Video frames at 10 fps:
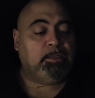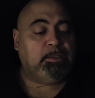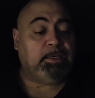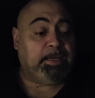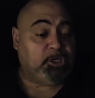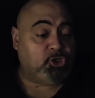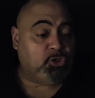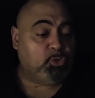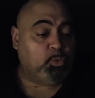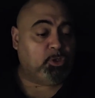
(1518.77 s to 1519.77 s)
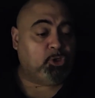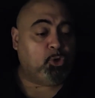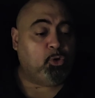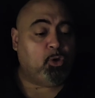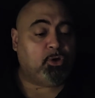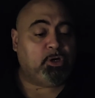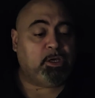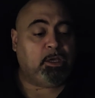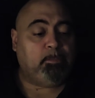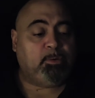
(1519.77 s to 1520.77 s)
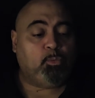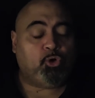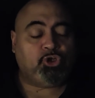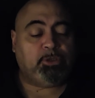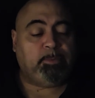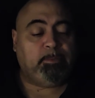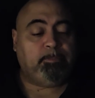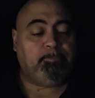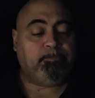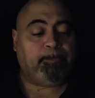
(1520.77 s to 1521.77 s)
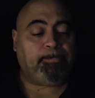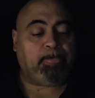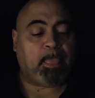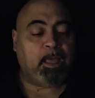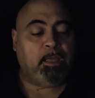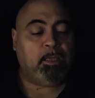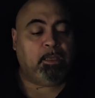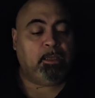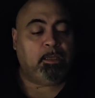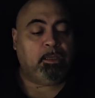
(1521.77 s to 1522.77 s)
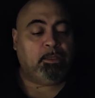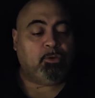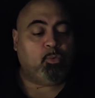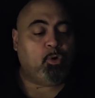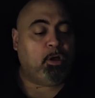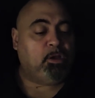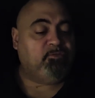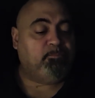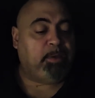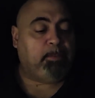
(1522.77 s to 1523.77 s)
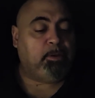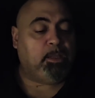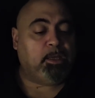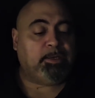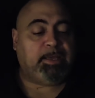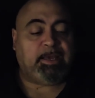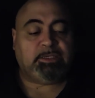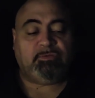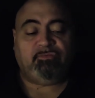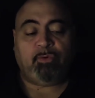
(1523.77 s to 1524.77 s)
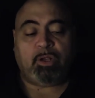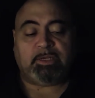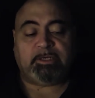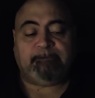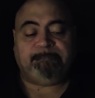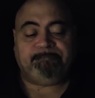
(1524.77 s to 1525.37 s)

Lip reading: The nations will no longer come and worship him. The wall of Babylon has fallen.